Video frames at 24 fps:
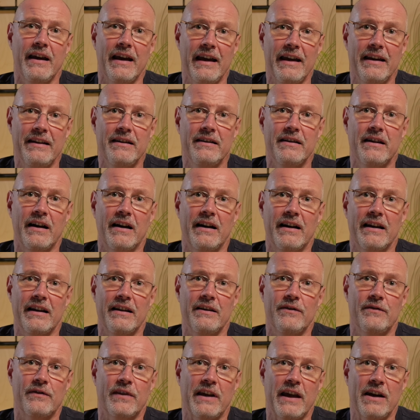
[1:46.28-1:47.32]
And I
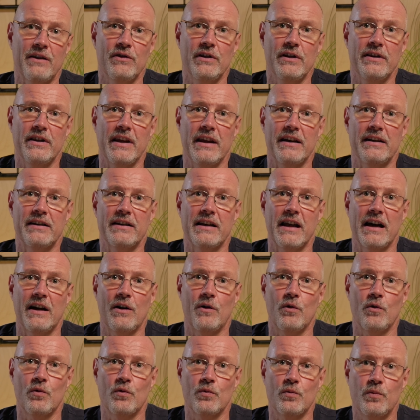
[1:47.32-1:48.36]
have carried that
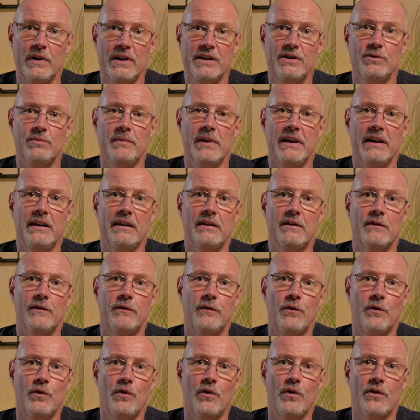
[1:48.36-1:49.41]
now with me
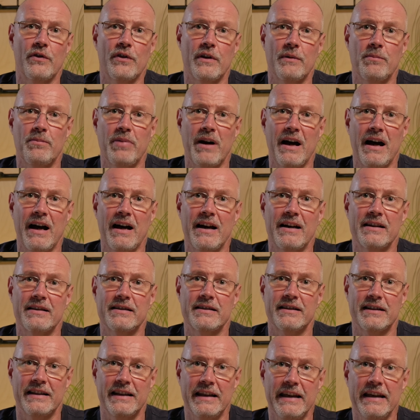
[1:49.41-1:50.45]
for the
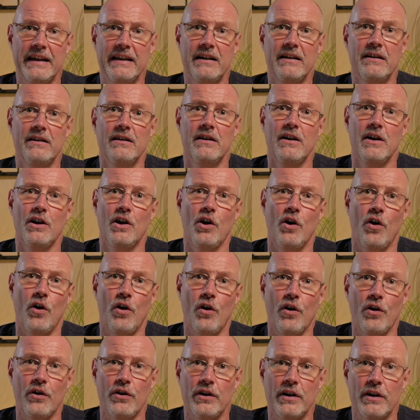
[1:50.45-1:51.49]
past year
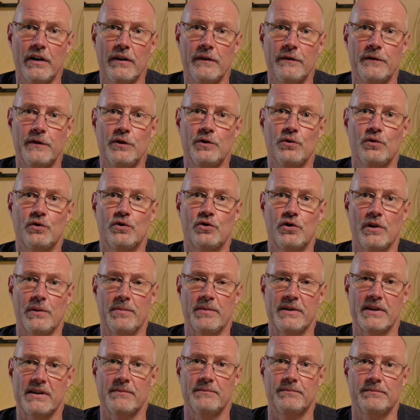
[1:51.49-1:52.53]
on a few
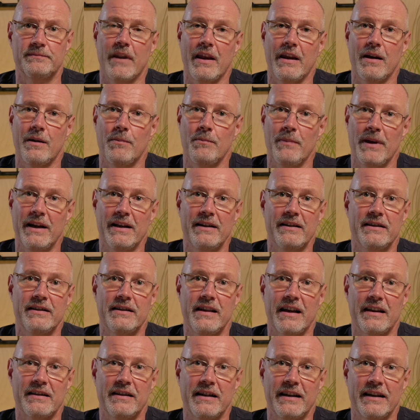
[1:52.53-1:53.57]
trips. Metal
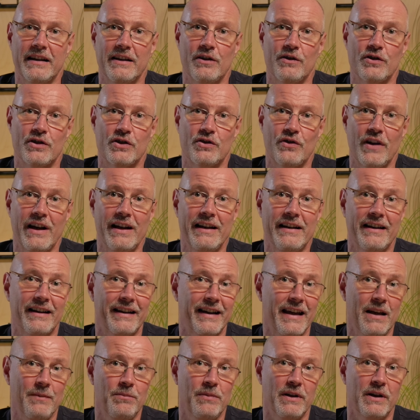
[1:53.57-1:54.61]
detecting in Australia
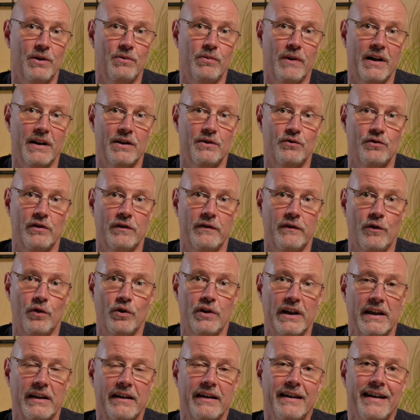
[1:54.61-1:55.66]
can be quite
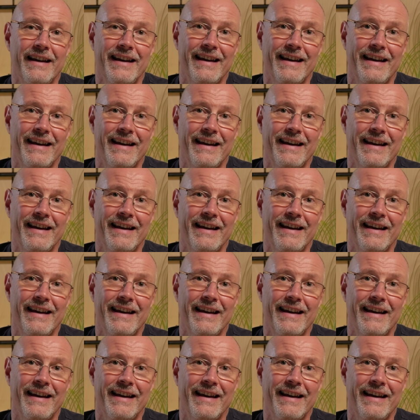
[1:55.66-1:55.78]
rewarding.